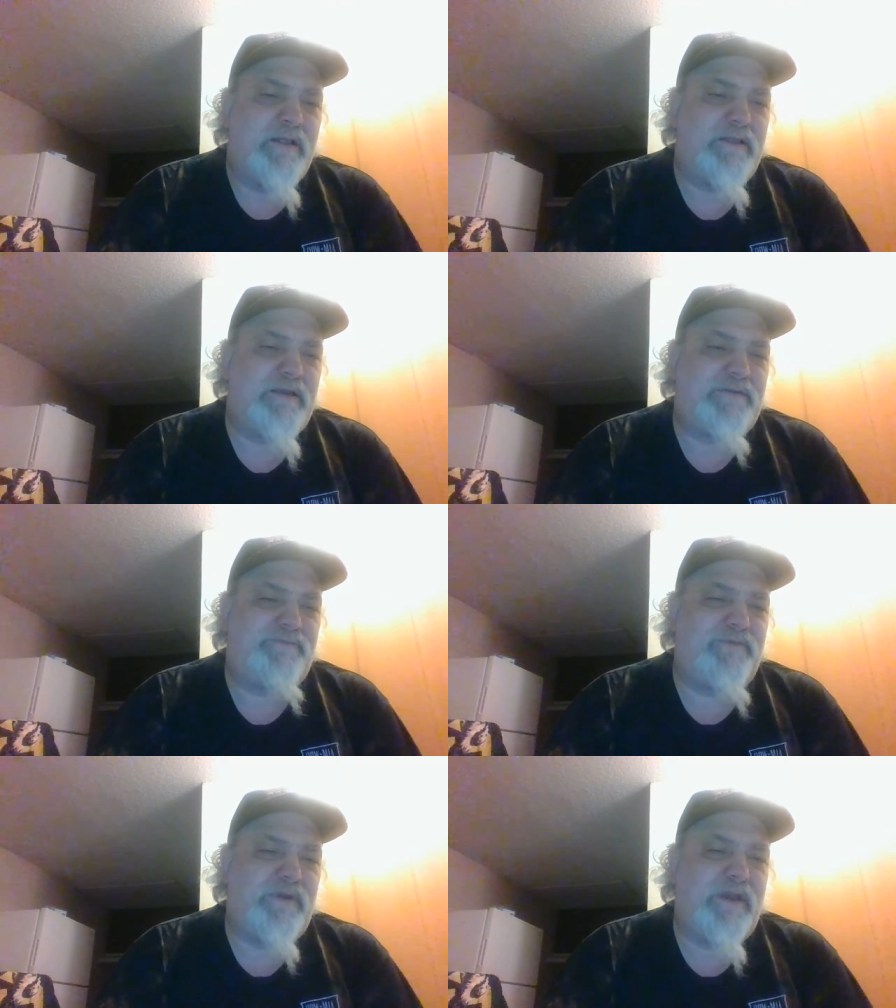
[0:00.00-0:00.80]
This
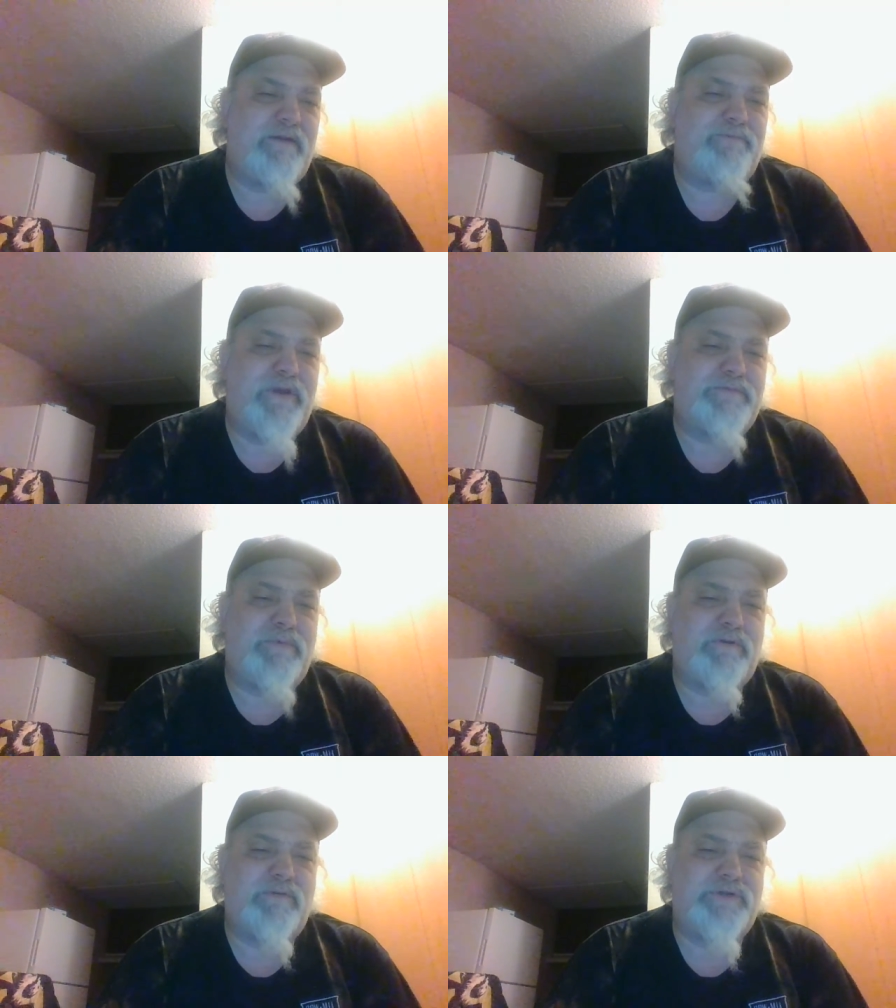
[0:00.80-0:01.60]
year, Facebook
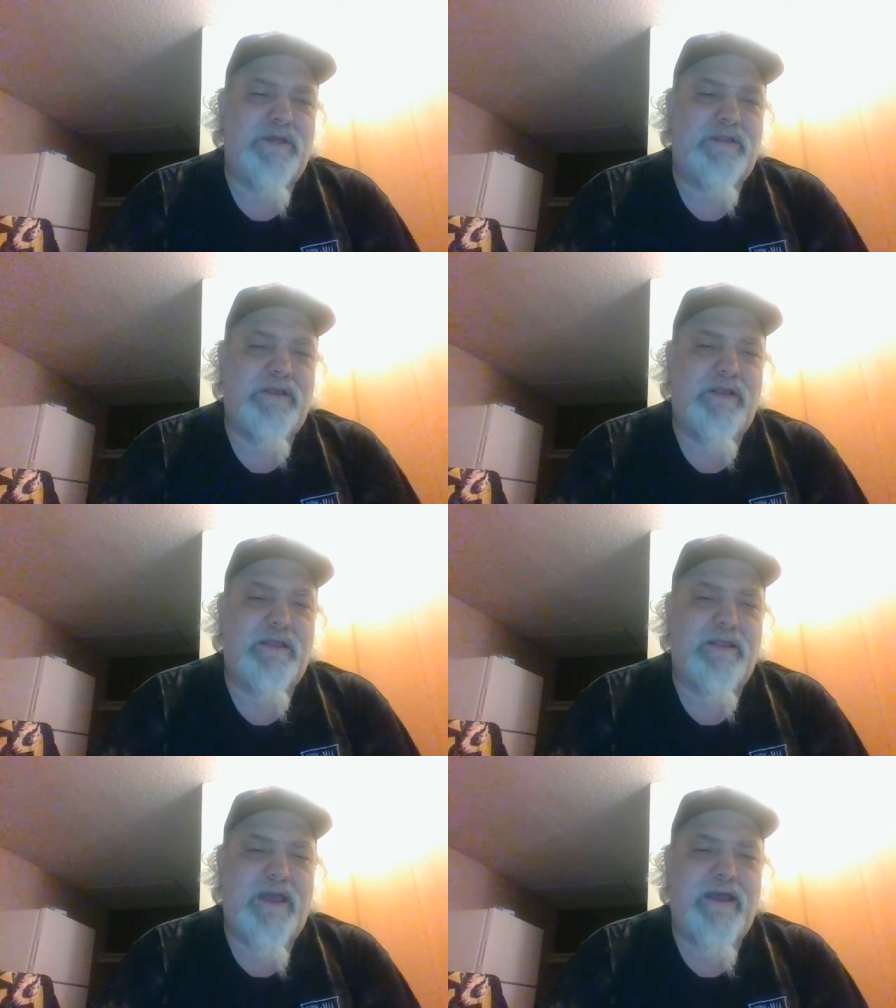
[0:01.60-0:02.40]
rejected
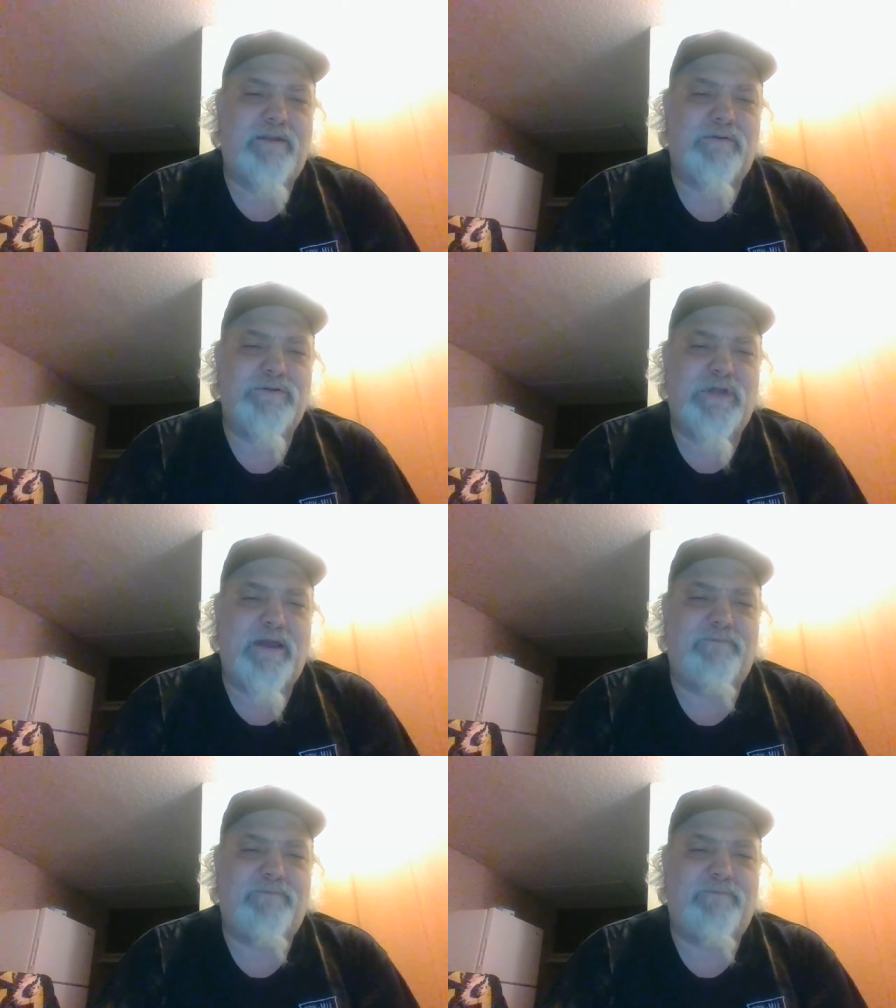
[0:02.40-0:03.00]
the ad on July